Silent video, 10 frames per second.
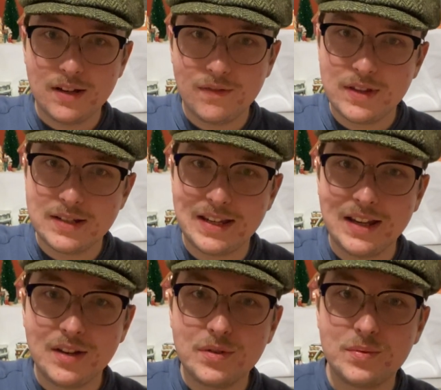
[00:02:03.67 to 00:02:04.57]
of this
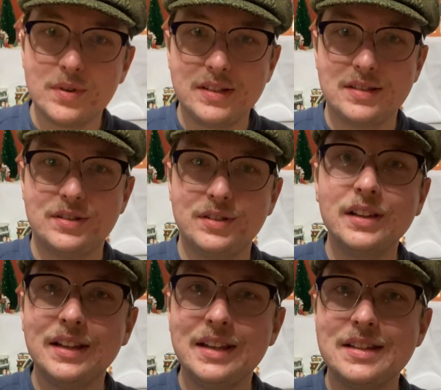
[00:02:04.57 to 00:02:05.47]
ink was
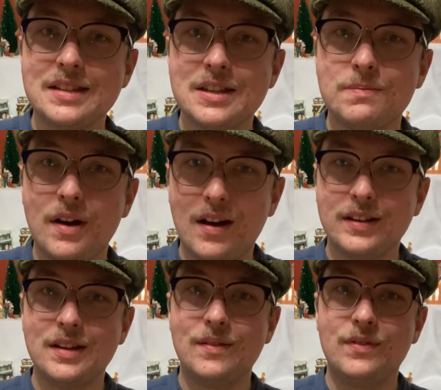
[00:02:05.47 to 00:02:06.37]
released as
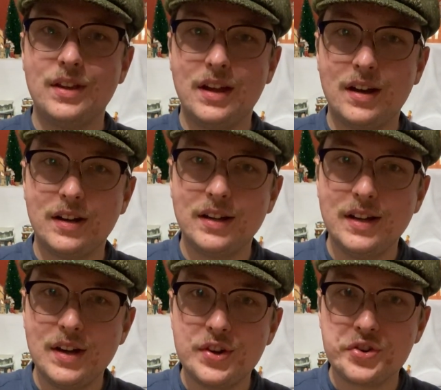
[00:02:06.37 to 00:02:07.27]
part of their
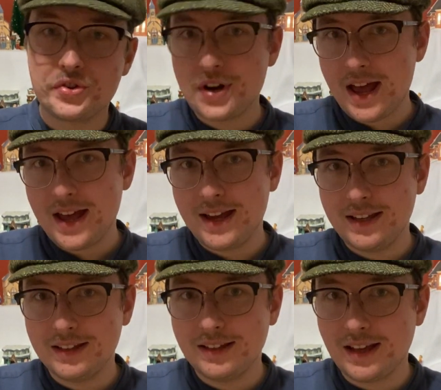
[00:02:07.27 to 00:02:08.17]

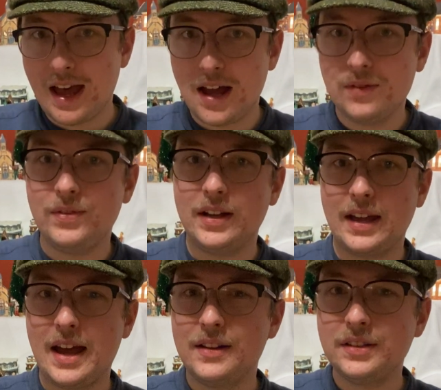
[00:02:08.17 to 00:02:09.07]
red Advent
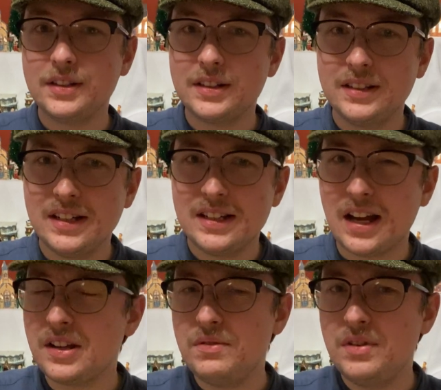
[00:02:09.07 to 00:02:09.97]
calendar.
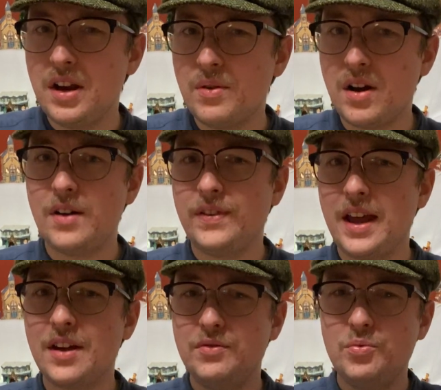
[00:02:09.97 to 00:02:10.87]
I don't know
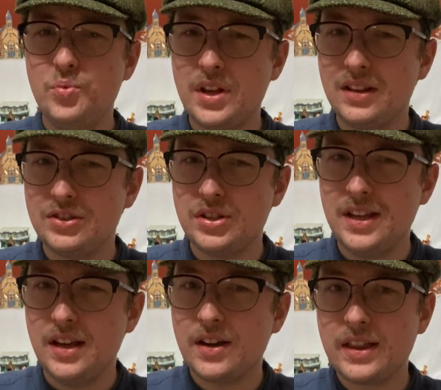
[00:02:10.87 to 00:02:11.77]
offhand which
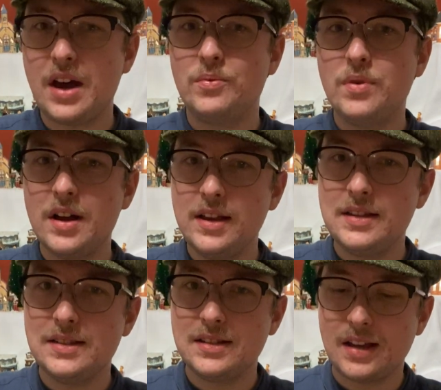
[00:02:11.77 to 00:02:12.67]
year that
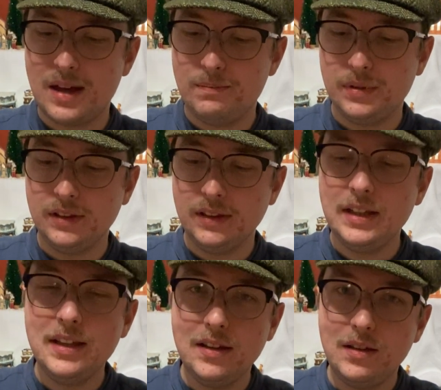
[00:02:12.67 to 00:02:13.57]
was. I
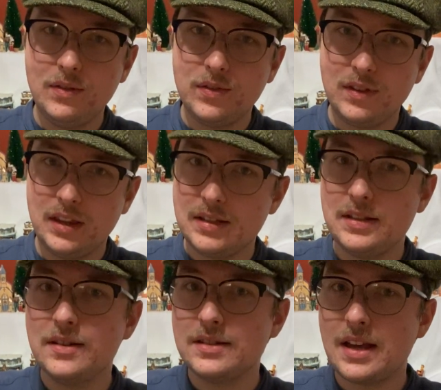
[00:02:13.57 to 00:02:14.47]
believe this
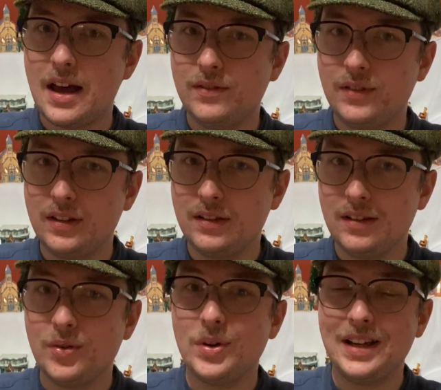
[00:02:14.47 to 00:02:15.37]
year's Advent,
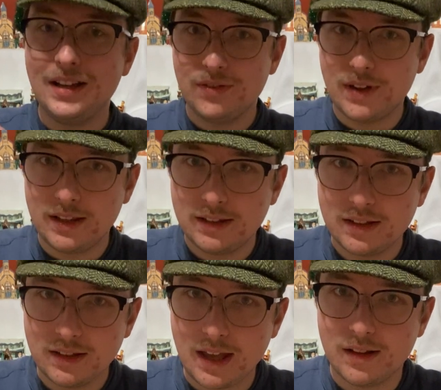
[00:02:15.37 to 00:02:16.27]
or Inkvent
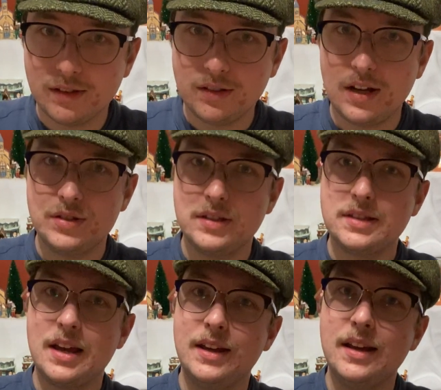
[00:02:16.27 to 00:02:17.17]
calendar, I should
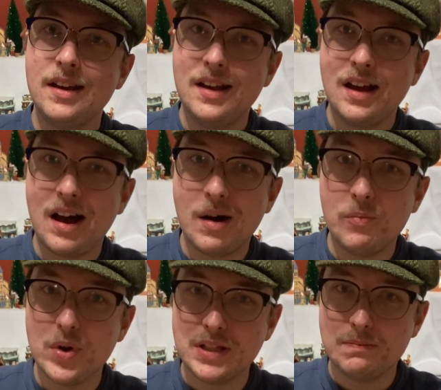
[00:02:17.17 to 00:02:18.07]
say,
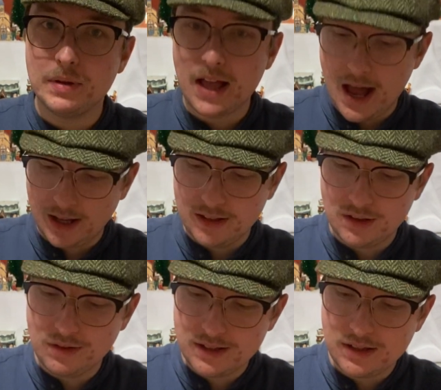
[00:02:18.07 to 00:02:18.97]
was black.
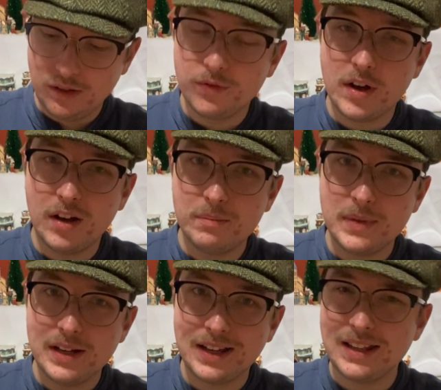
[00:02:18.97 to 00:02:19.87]
So this is from
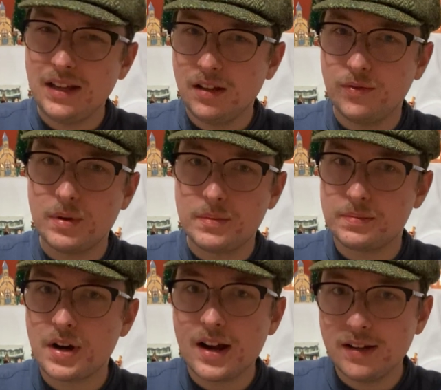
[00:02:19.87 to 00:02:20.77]
an ink from
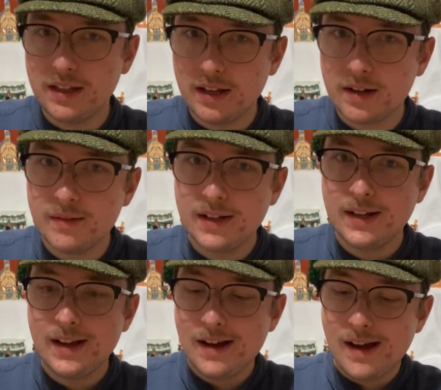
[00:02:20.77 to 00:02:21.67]
prior year.
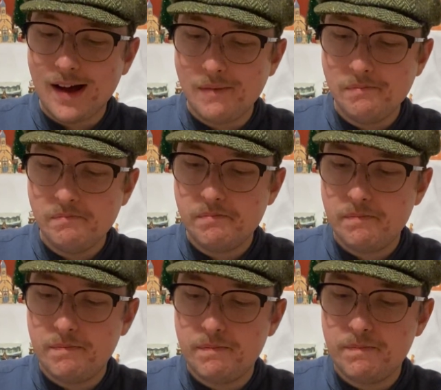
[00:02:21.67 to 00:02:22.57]

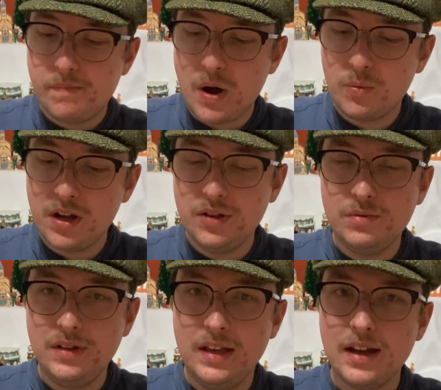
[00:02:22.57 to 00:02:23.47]
But what you
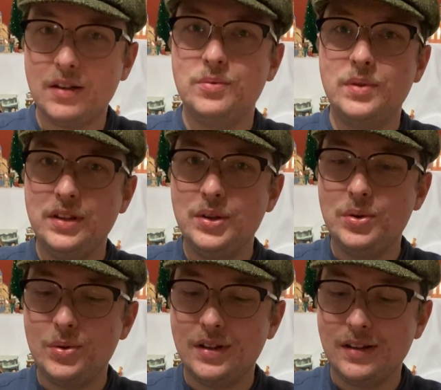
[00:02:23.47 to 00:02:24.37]
get when
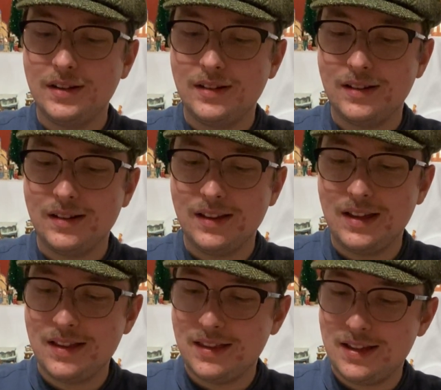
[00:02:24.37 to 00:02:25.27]
you
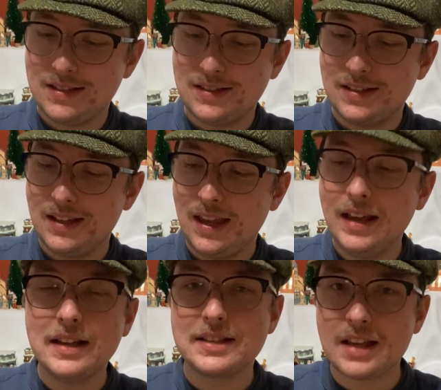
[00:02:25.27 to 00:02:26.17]
get this
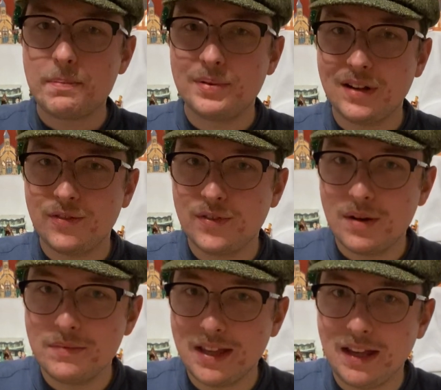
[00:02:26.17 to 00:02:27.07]
ink separate
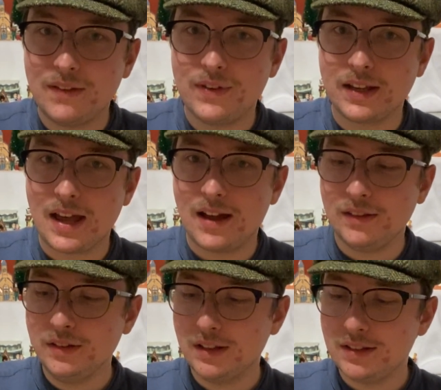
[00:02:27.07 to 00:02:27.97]
from the Inkvent
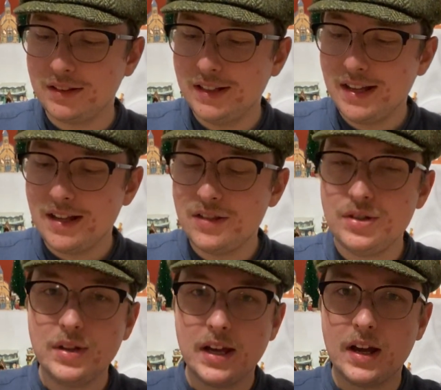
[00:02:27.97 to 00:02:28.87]
calendar is
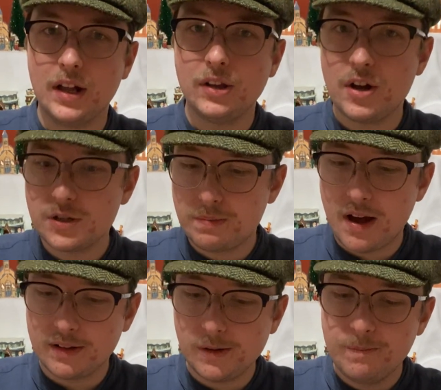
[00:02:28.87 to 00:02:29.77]
you get a larger
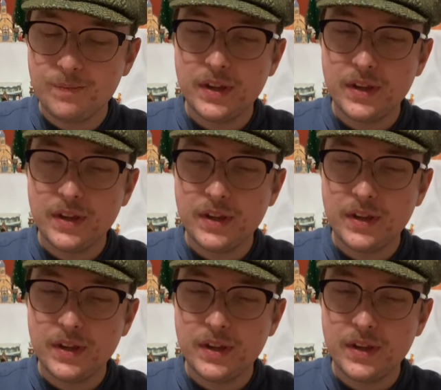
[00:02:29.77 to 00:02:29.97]
bottle.